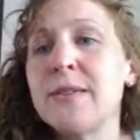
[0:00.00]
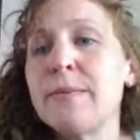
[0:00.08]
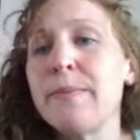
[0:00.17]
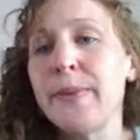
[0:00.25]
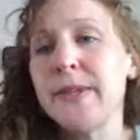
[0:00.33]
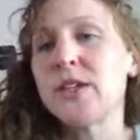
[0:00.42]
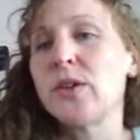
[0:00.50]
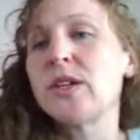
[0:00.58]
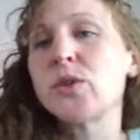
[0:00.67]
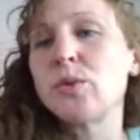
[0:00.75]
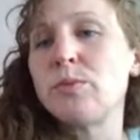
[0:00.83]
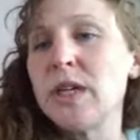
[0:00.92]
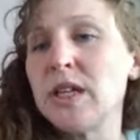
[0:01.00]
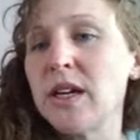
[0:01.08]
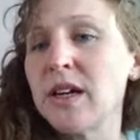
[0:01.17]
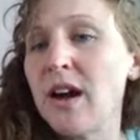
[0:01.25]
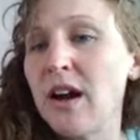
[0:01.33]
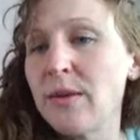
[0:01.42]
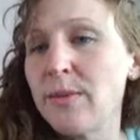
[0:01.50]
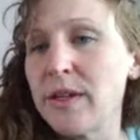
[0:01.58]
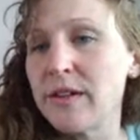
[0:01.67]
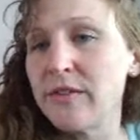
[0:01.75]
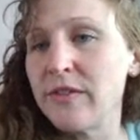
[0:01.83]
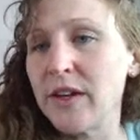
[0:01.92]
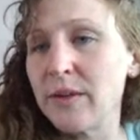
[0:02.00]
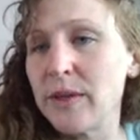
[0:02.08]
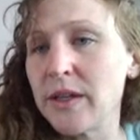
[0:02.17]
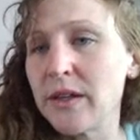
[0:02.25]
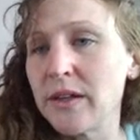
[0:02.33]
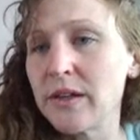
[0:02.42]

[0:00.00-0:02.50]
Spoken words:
So this would be the carbon family.